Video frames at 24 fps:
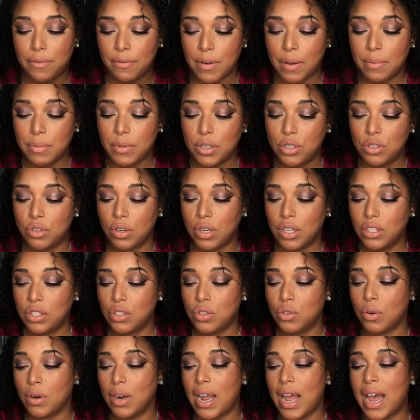from the
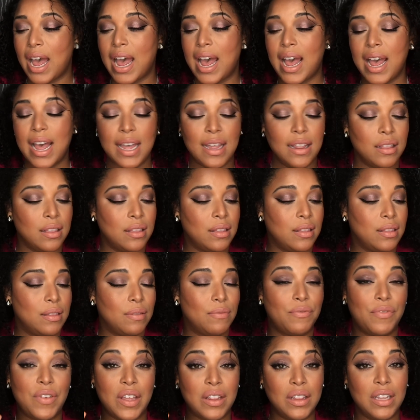drugstore, I
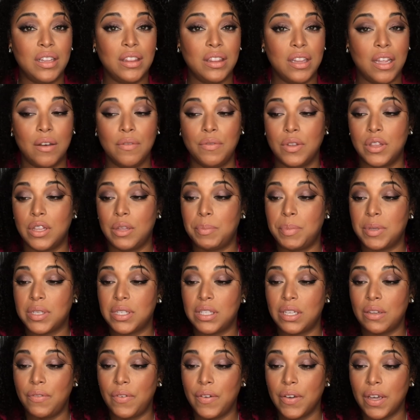fell in love with the
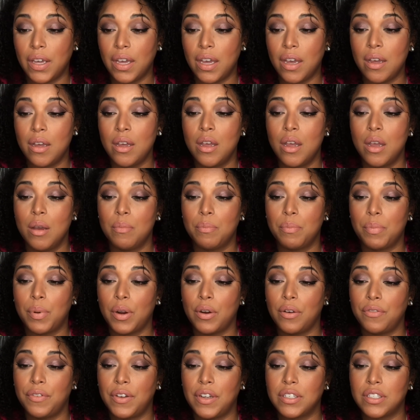Pacifica
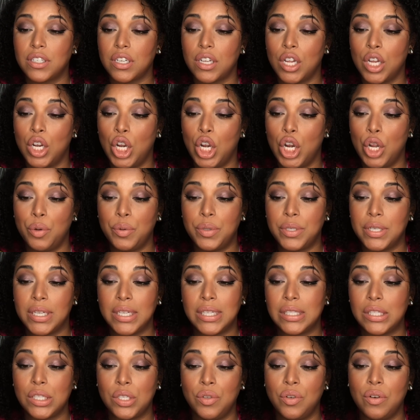Perfect
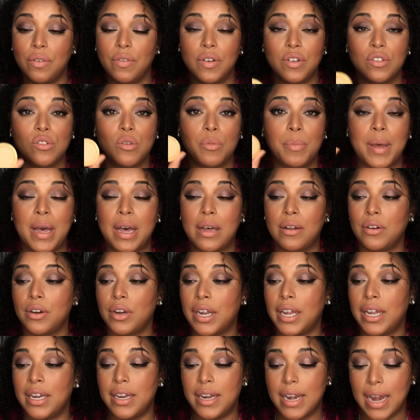Lotus Universal Powder
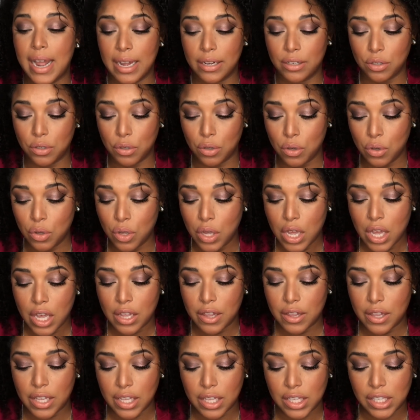and Natural.
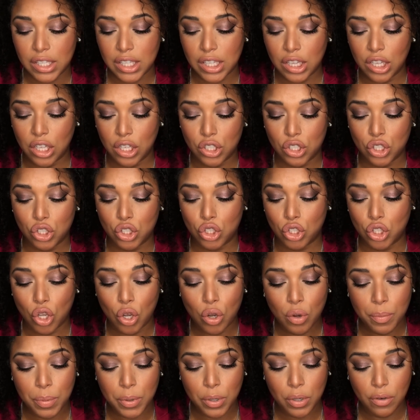This looks
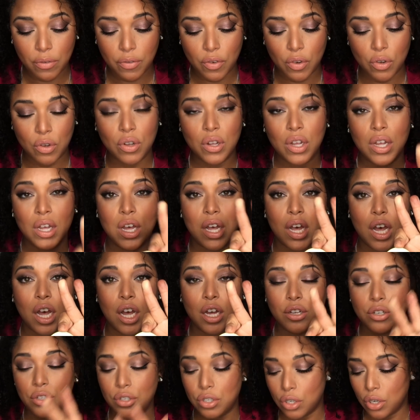so beautiful
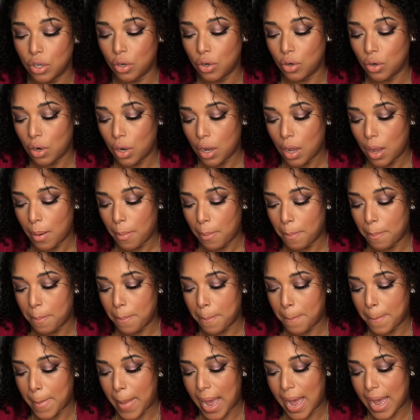under
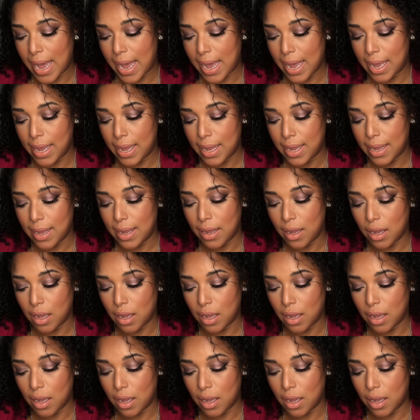my